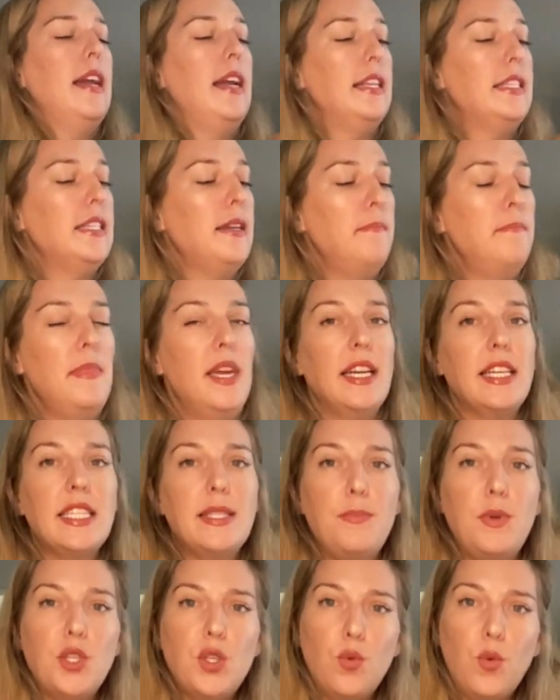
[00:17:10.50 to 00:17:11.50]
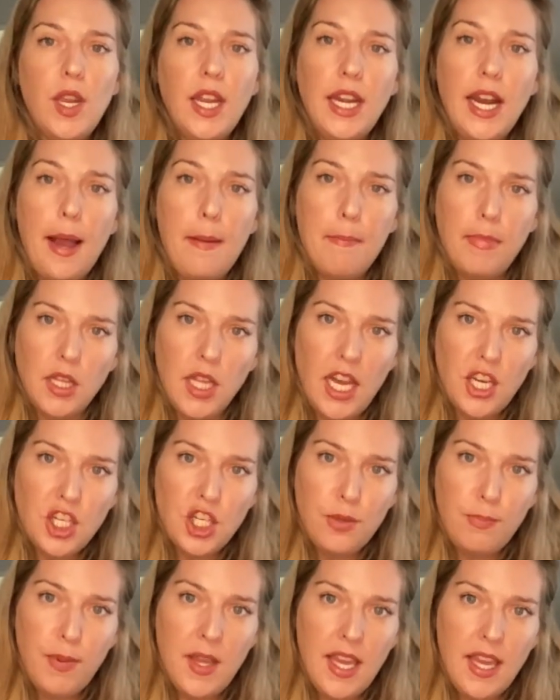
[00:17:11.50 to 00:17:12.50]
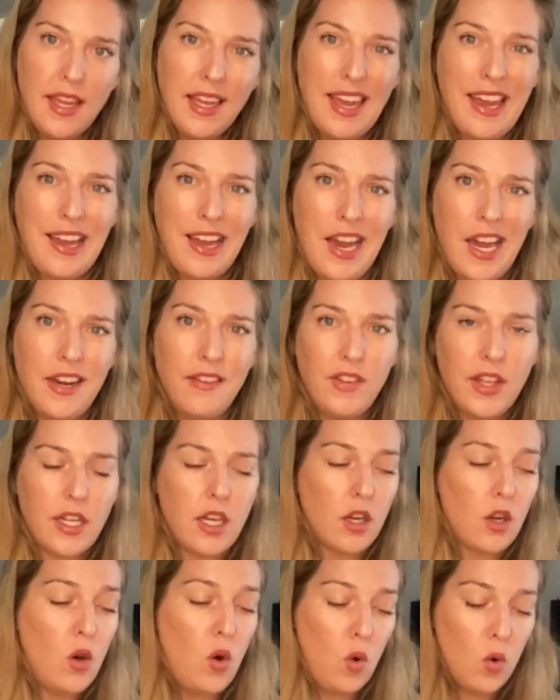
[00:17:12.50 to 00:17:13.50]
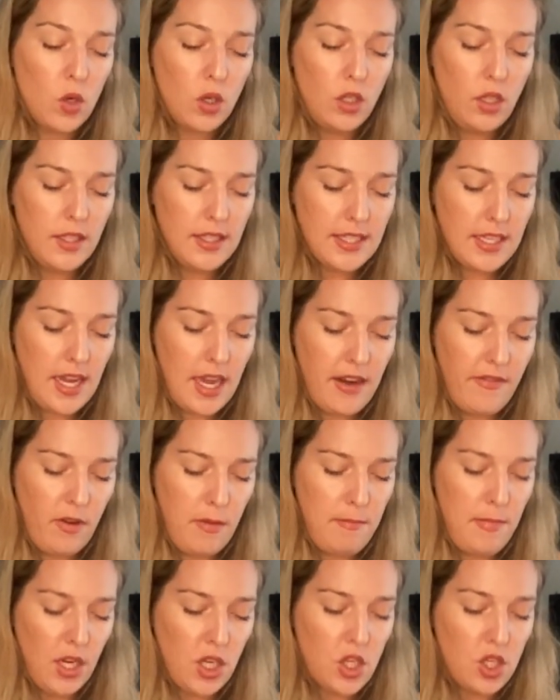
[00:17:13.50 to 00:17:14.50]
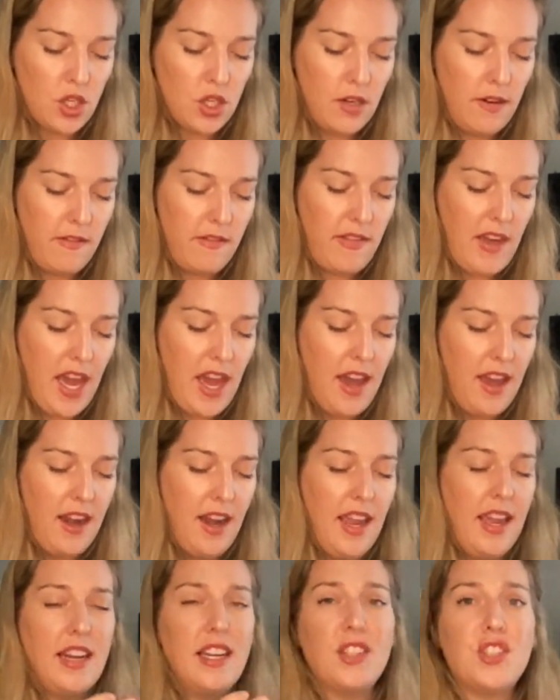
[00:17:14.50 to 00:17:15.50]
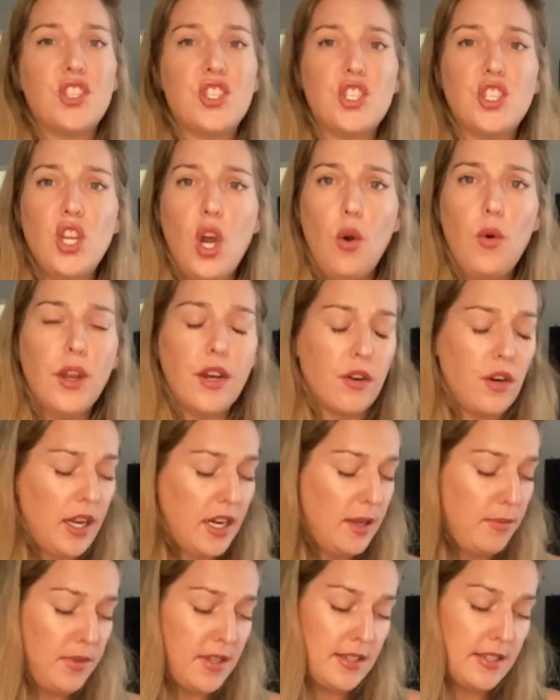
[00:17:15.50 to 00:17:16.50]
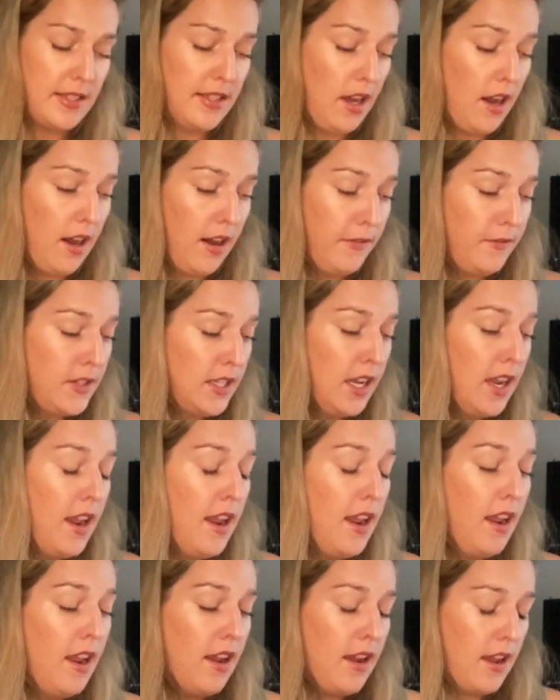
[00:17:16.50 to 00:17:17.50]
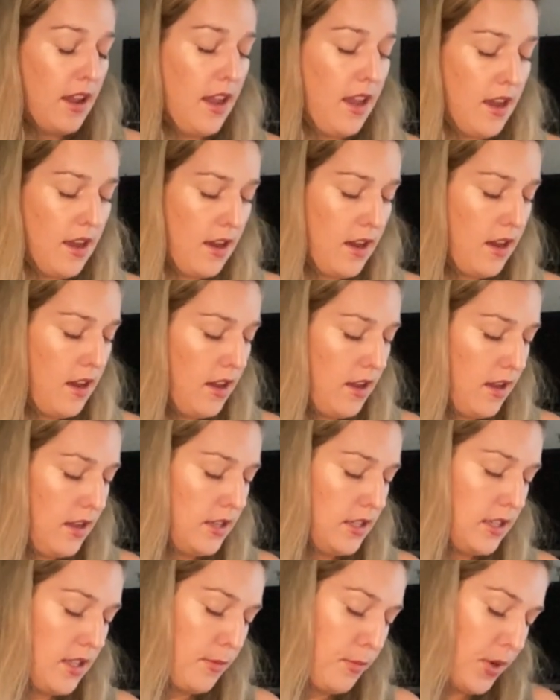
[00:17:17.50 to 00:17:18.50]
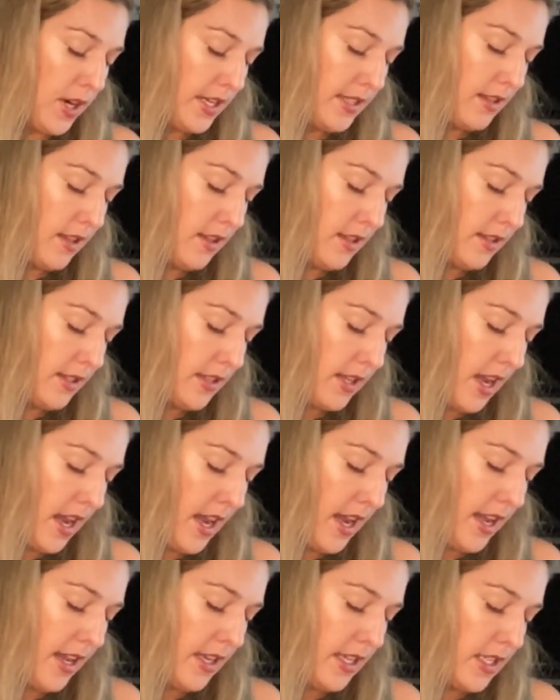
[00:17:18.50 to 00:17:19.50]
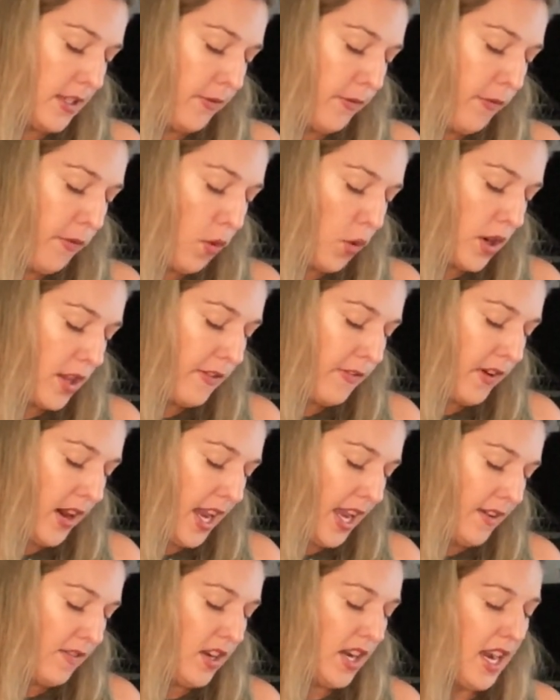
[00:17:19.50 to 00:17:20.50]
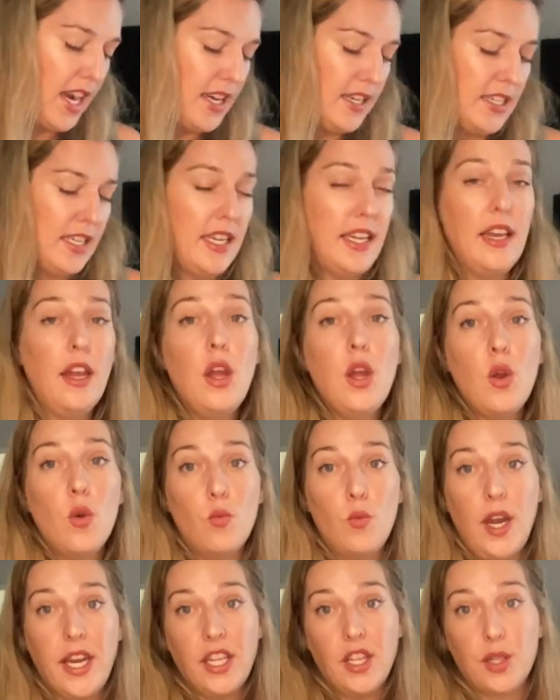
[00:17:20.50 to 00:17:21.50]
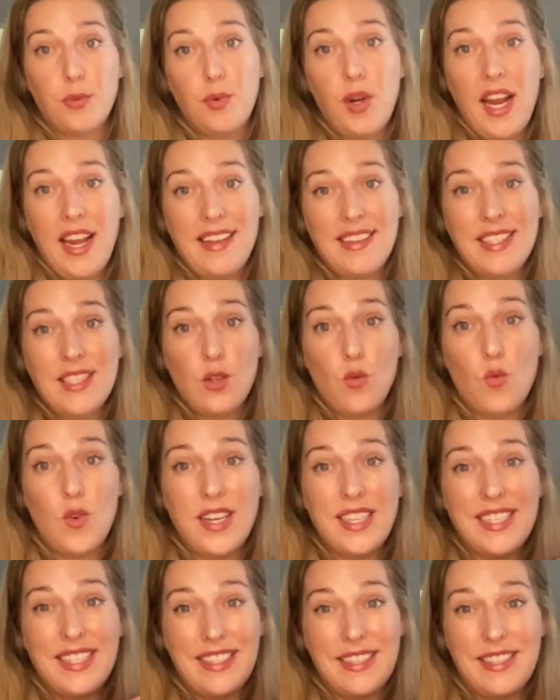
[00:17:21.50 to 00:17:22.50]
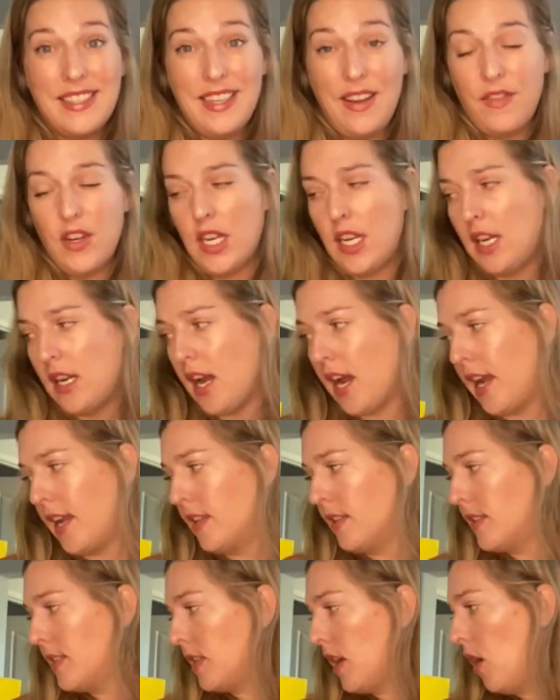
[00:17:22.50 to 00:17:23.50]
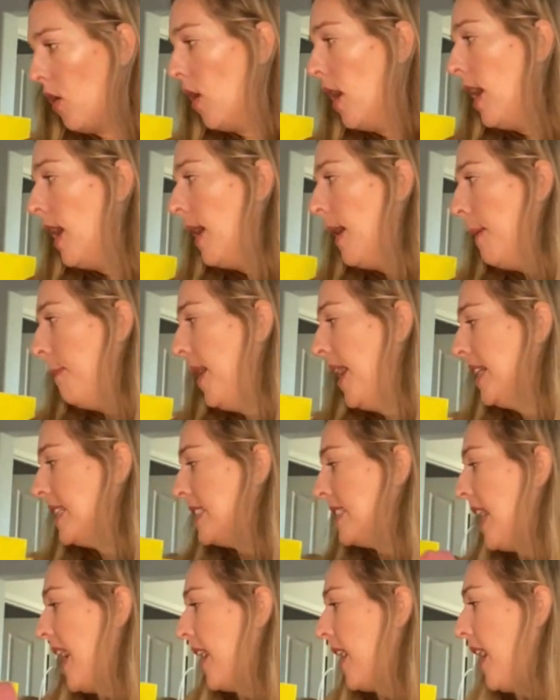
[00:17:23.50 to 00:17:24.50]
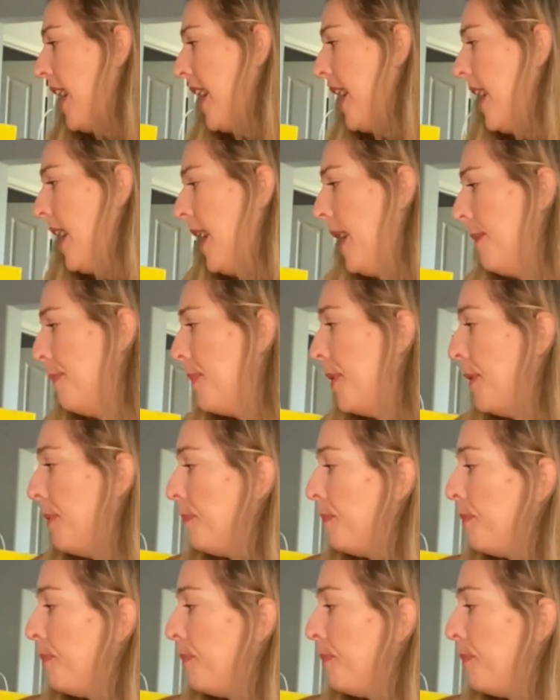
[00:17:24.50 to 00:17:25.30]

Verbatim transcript: it's a mix between a blush pink and kind of like a coral. It's kind of a mixture of that and it's so incredibly soft. And the price on this guy is 45 90 Regular price was 79 So picked that guy up.